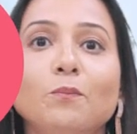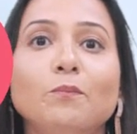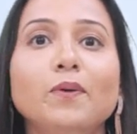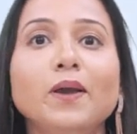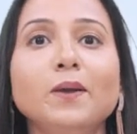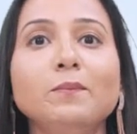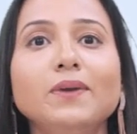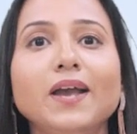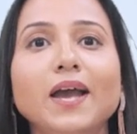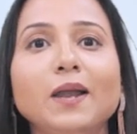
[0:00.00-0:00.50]

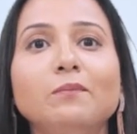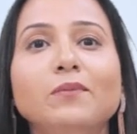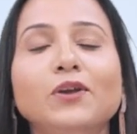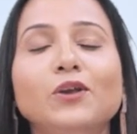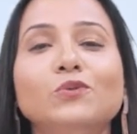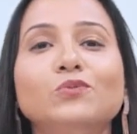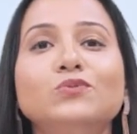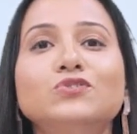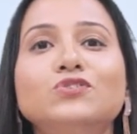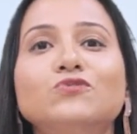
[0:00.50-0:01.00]
BIM can be
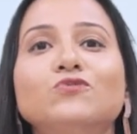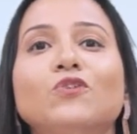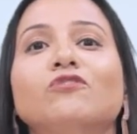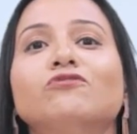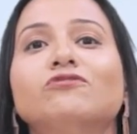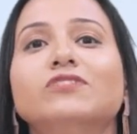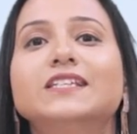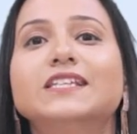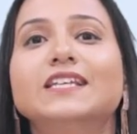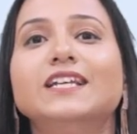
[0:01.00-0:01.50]
used for
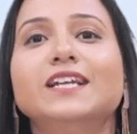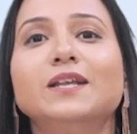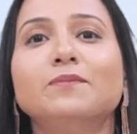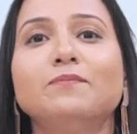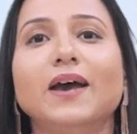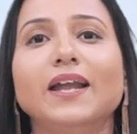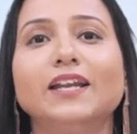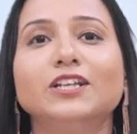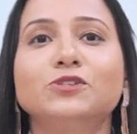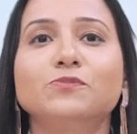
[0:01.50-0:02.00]
facility
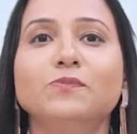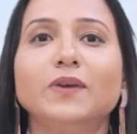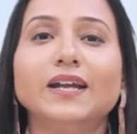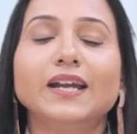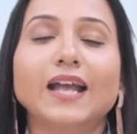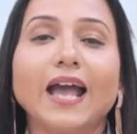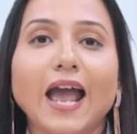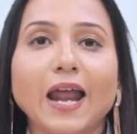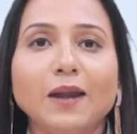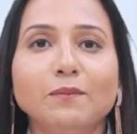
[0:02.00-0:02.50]

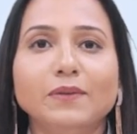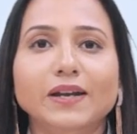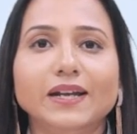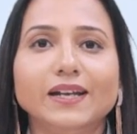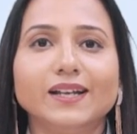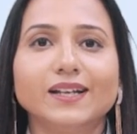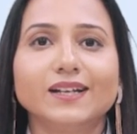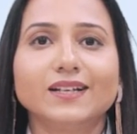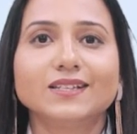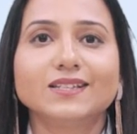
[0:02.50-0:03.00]
management and
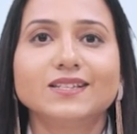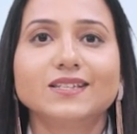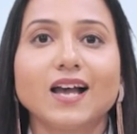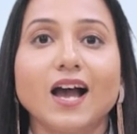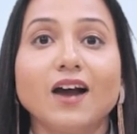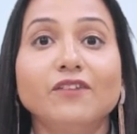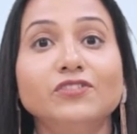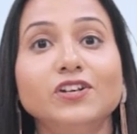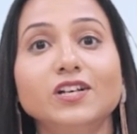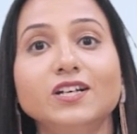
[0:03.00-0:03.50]
maintenance
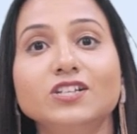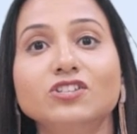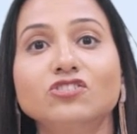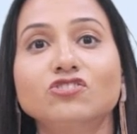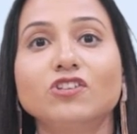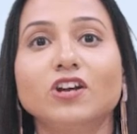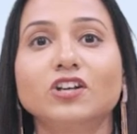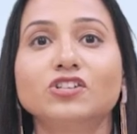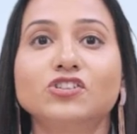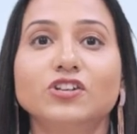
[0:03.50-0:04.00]
after
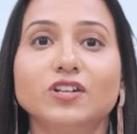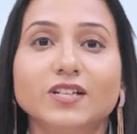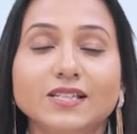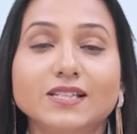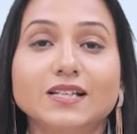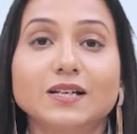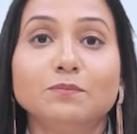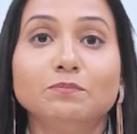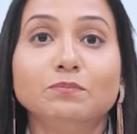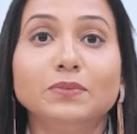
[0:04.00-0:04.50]
construction is
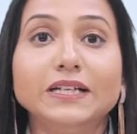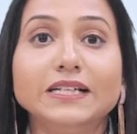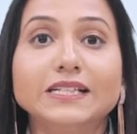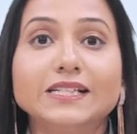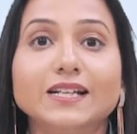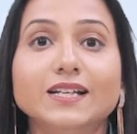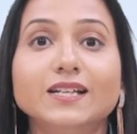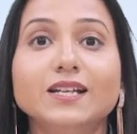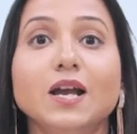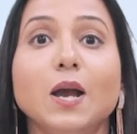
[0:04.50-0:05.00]

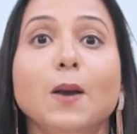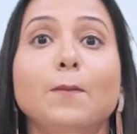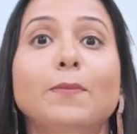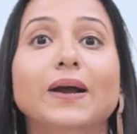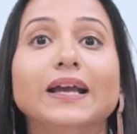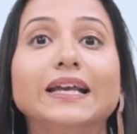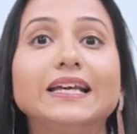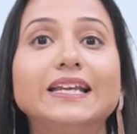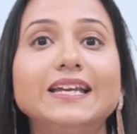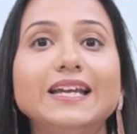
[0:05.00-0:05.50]
completed
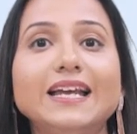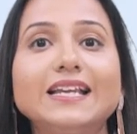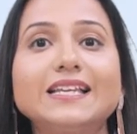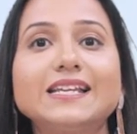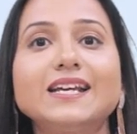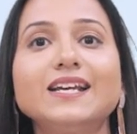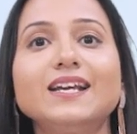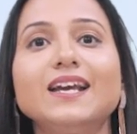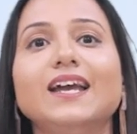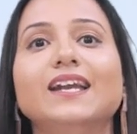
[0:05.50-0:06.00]
by
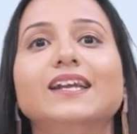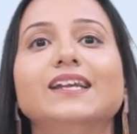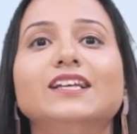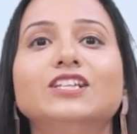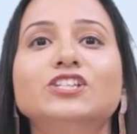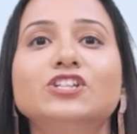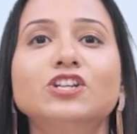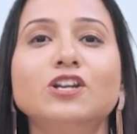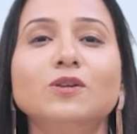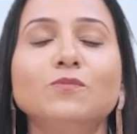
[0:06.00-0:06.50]
creating a
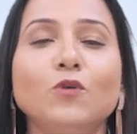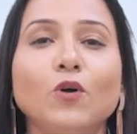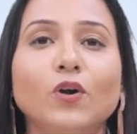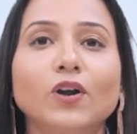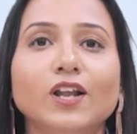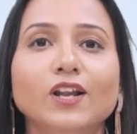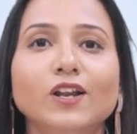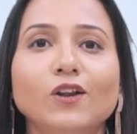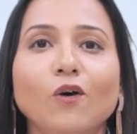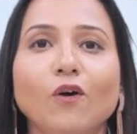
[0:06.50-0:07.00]
digital
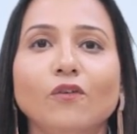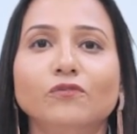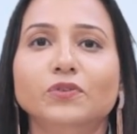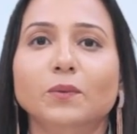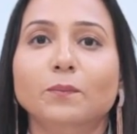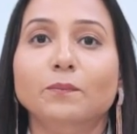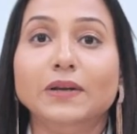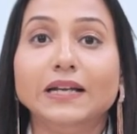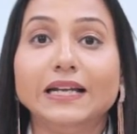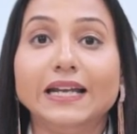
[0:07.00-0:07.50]
model of the
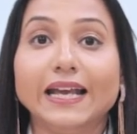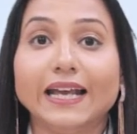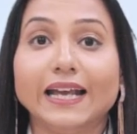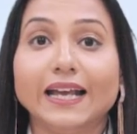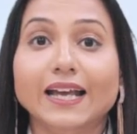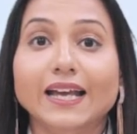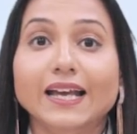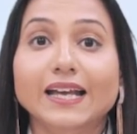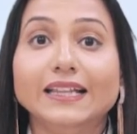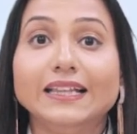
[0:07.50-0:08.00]
building
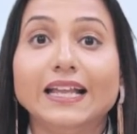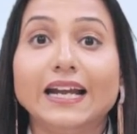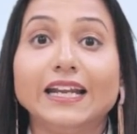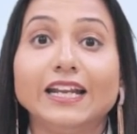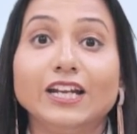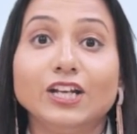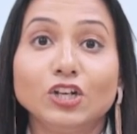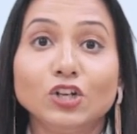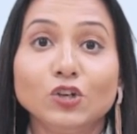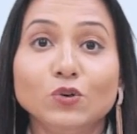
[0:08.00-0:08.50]
that
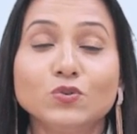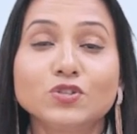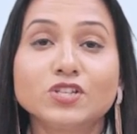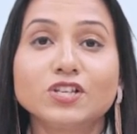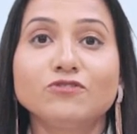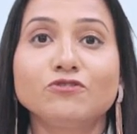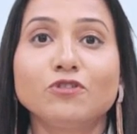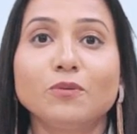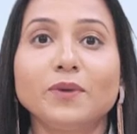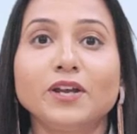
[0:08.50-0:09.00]
includes
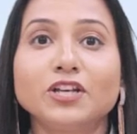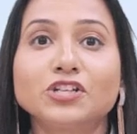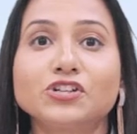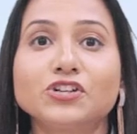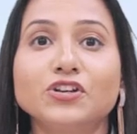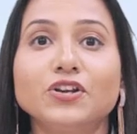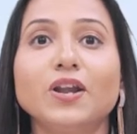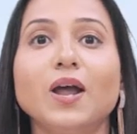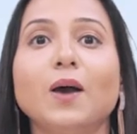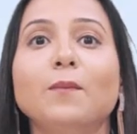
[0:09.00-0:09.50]

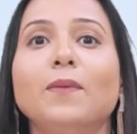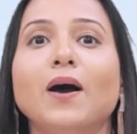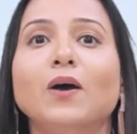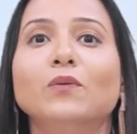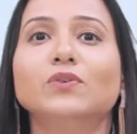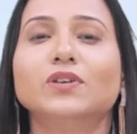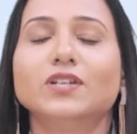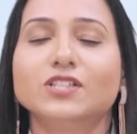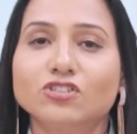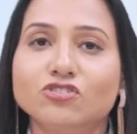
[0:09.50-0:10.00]
information
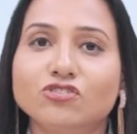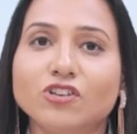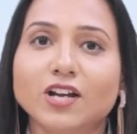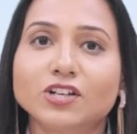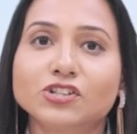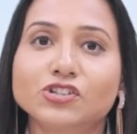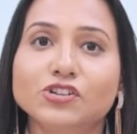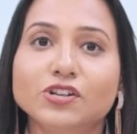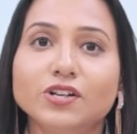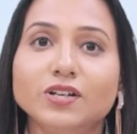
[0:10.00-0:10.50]
about
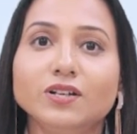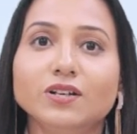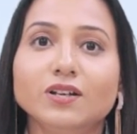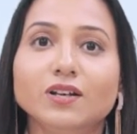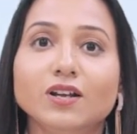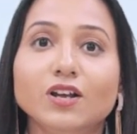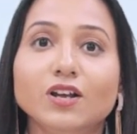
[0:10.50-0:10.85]
construction,